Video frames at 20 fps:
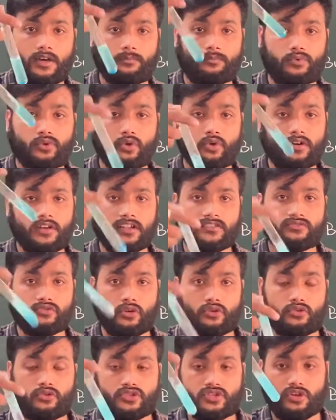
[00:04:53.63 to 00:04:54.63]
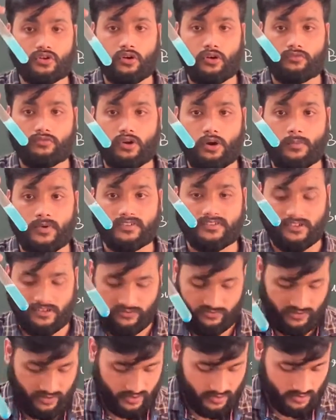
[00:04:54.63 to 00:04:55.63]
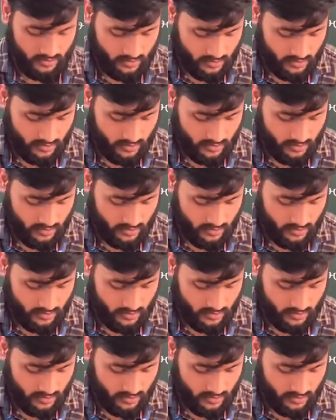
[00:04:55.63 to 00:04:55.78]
a blue color solution of copper sulfate.